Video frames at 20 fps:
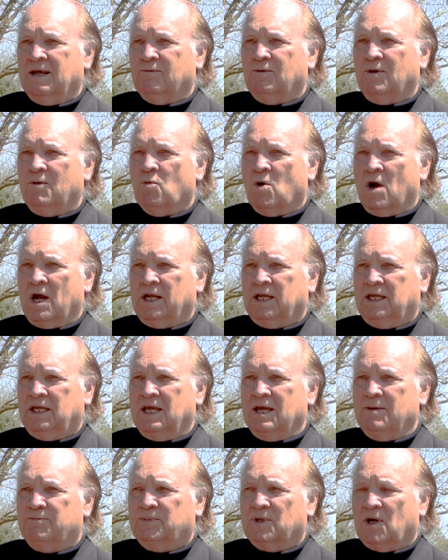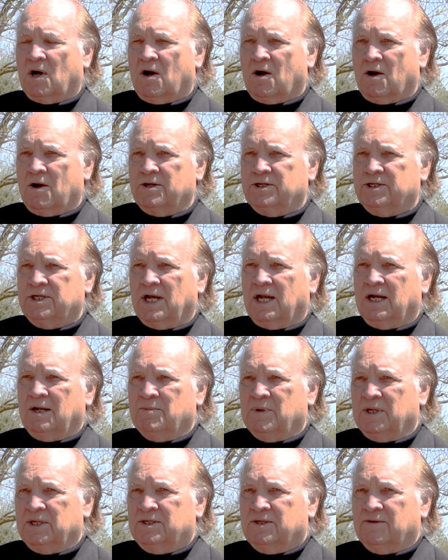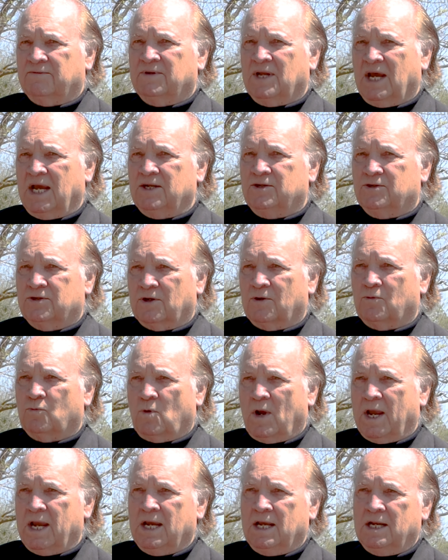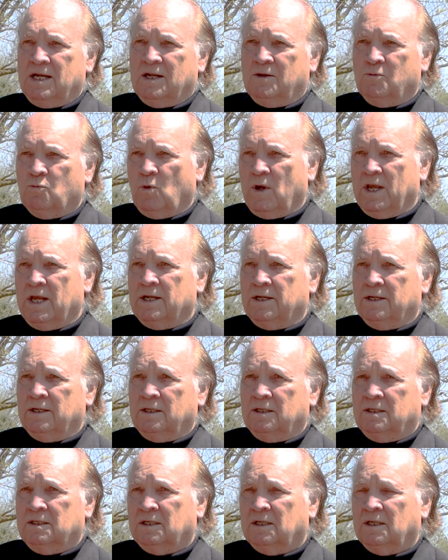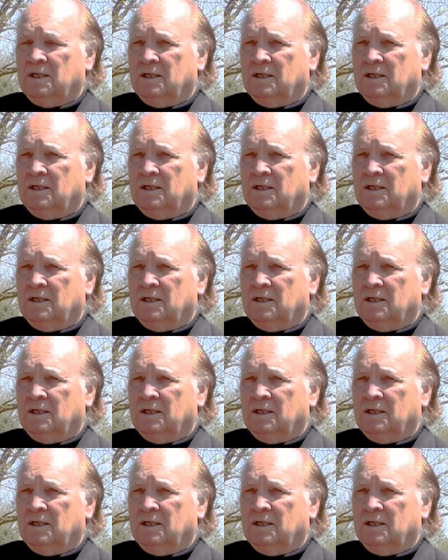We want to keep the harsh elements of nature, rain and wind,